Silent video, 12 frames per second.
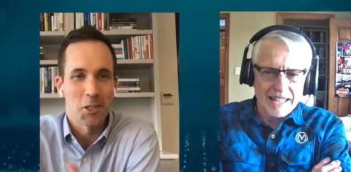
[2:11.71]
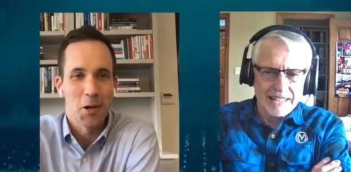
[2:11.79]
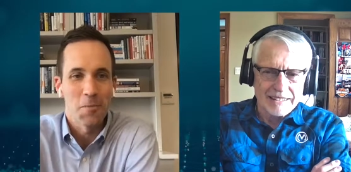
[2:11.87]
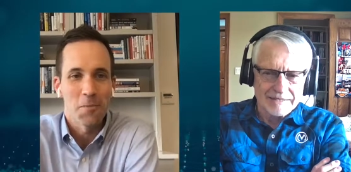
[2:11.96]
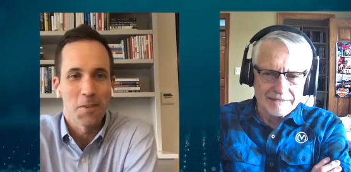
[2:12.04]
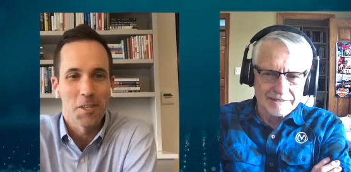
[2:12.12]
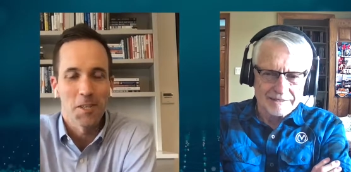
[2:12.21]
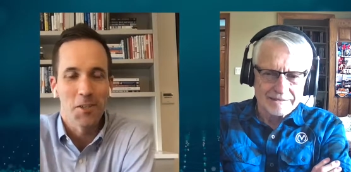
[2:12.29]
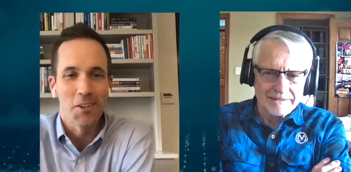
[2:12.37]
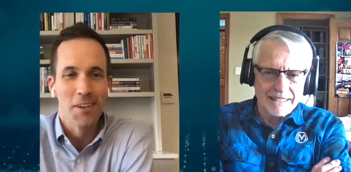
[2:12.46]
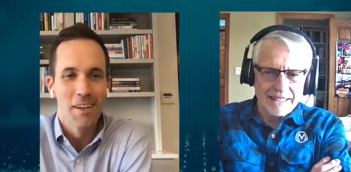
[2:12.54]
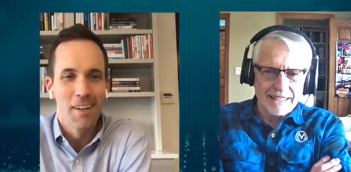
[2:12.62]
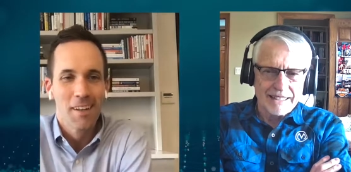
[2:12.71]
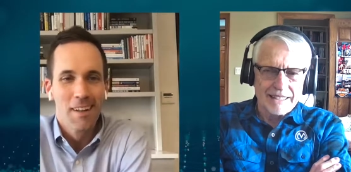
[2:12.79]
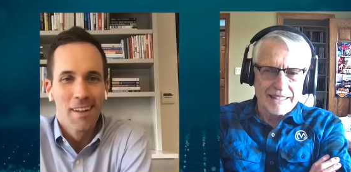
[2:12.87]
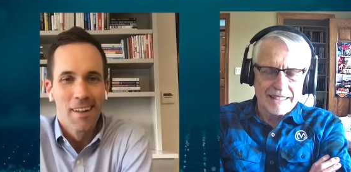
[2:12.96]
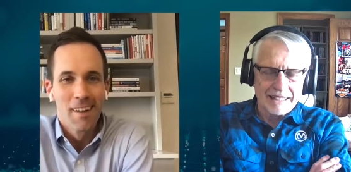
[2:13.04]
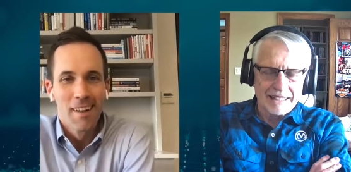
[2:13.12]
Speaker 1: trip for you?
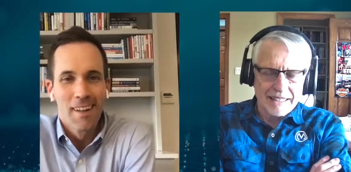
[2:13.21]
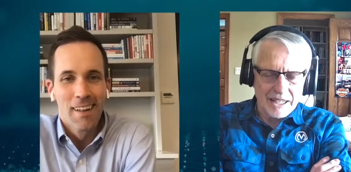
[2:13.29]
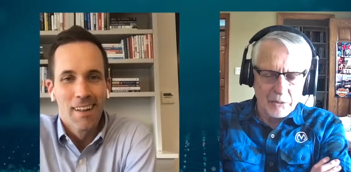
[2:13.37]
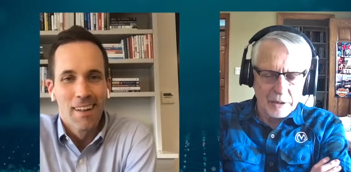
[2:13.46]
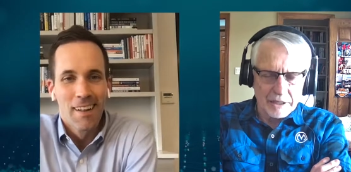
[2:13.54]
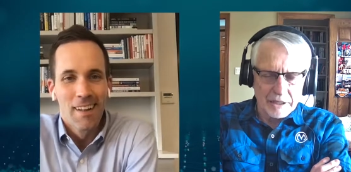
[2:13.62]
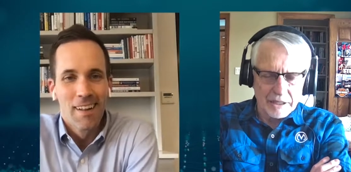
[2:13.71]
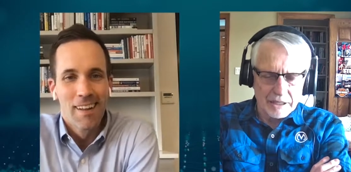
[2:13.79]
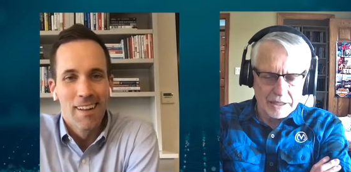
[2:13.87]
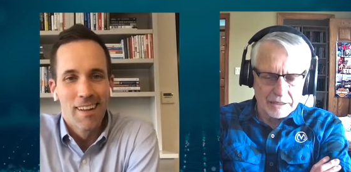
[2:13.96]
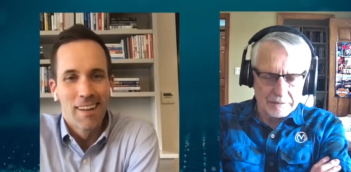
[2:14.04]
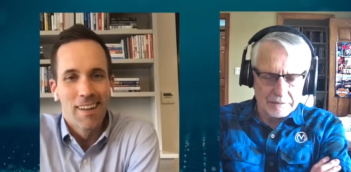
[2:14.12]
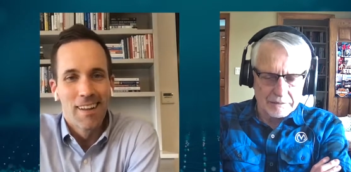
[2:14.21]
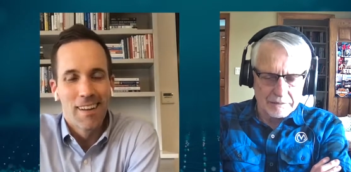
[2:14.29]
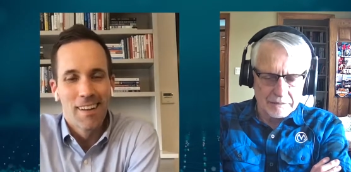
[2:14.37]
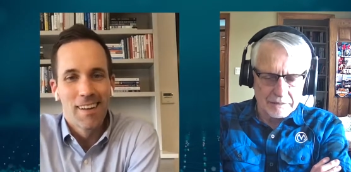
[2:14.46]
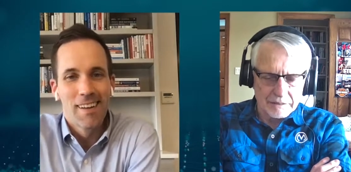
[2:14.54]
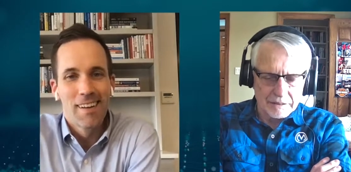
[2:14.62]
Speaker 2: Yeah, we uh,
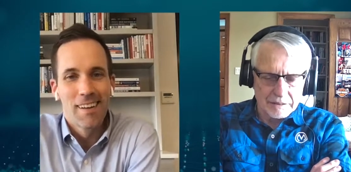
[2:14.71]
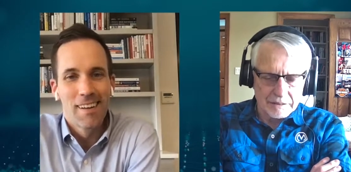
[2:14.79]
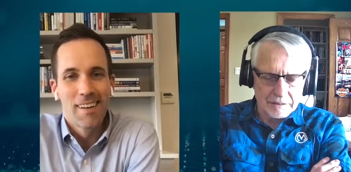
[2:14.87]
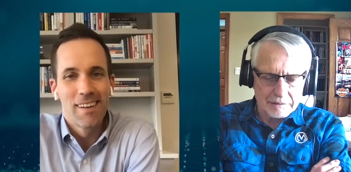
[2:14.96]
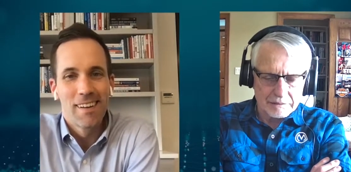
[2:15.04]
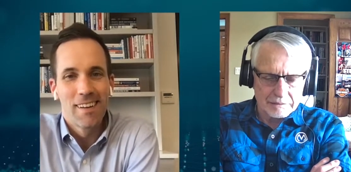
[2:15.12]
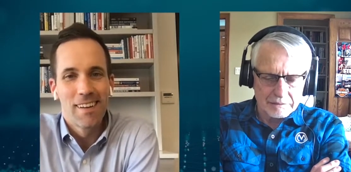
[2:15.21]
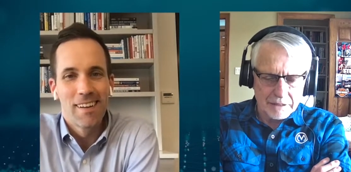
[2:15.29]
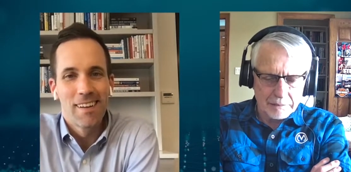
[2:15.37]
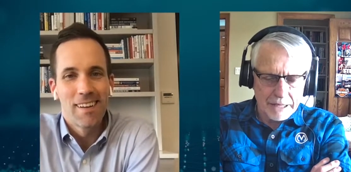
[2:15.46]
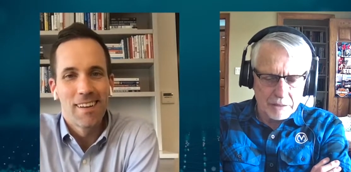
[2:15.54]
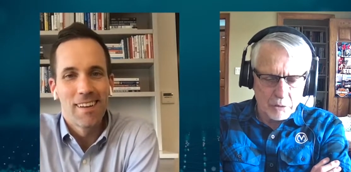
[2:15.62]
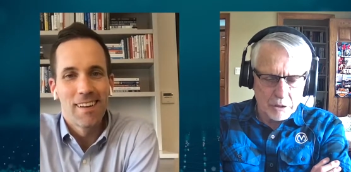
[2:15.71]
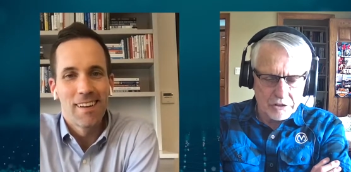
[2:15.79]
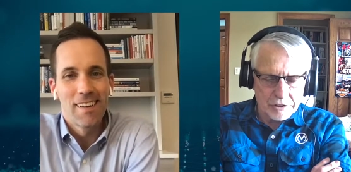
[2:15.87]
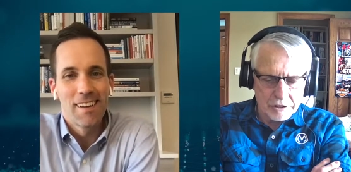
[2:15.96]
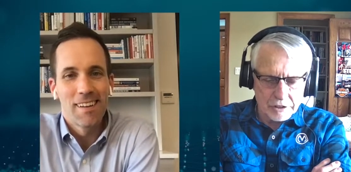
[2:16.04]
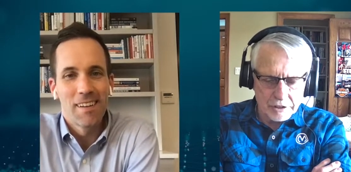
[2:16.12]
uh, about once a
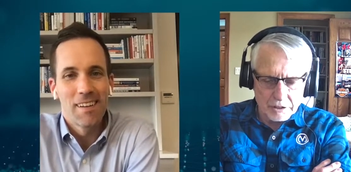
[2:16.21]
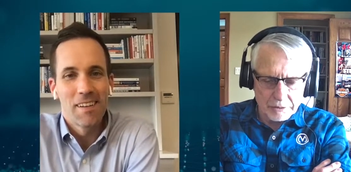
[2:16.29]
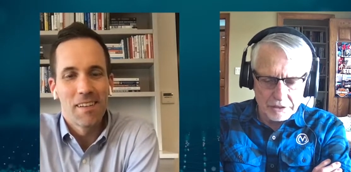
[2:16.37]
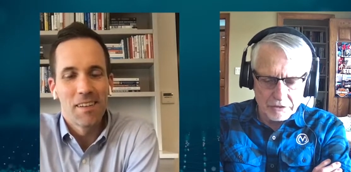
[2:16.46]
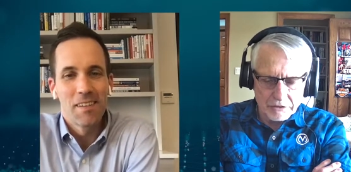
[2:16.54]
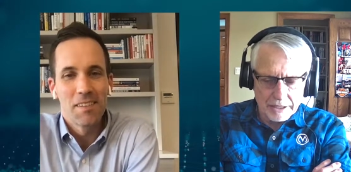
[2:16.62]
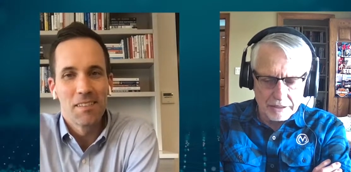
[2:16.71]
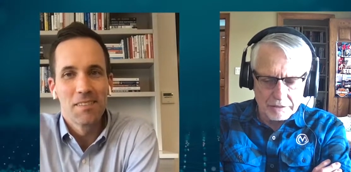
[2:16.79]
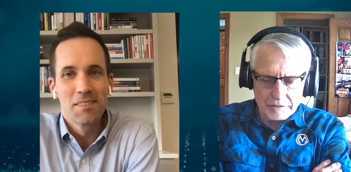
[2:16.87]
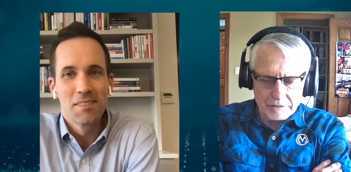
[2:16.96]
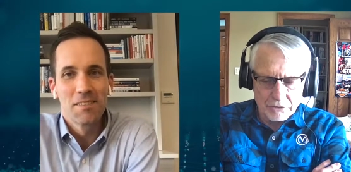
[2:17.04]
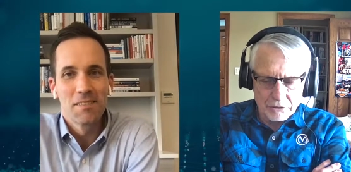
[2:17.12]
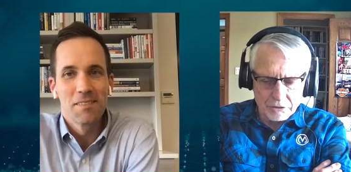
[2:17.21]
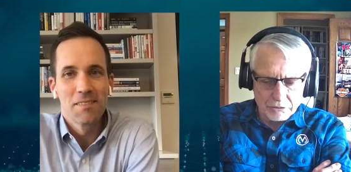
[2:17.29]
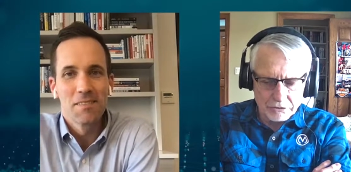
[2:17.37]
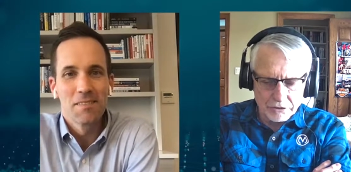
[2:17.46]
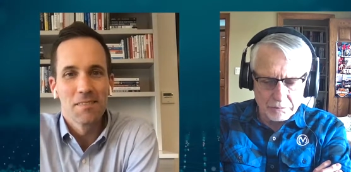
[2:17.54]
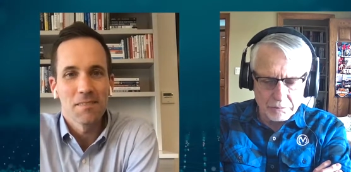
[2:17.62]
year, we try to do
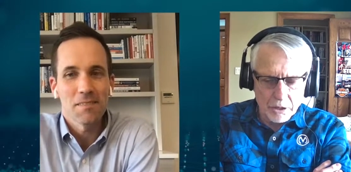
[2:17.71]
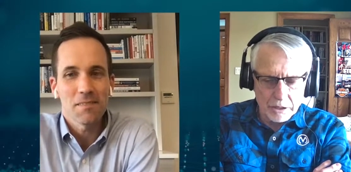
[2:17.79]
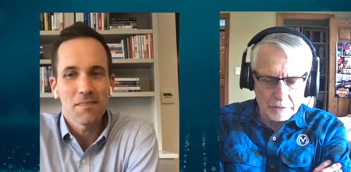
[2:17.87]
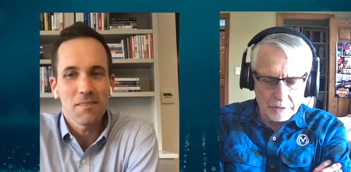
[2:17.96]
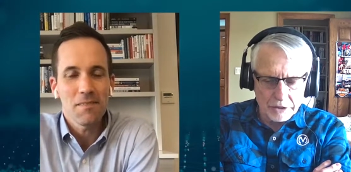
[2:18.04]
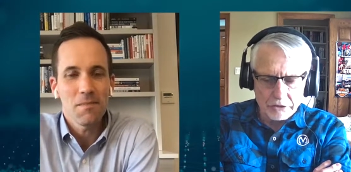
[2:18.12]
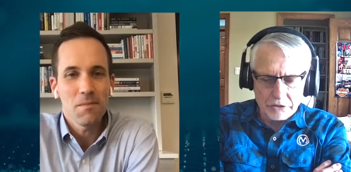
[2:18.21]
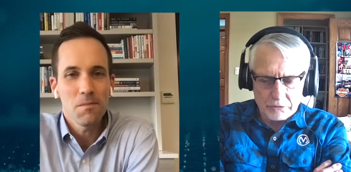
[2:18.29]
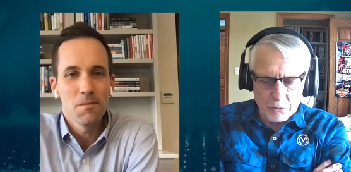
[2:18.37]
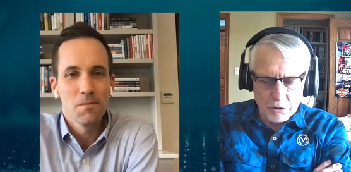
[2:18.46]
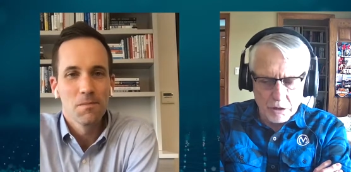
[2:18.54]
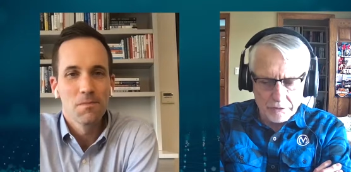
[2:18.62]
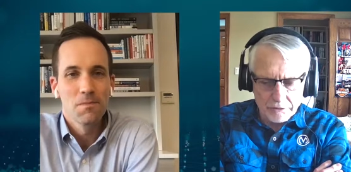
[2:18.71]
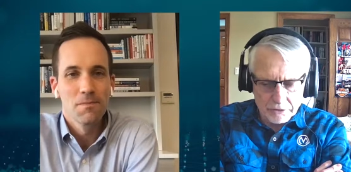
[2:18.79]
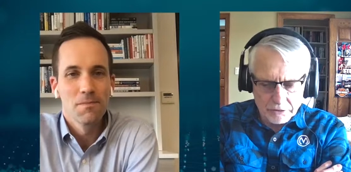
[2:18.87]
some market visits. More often,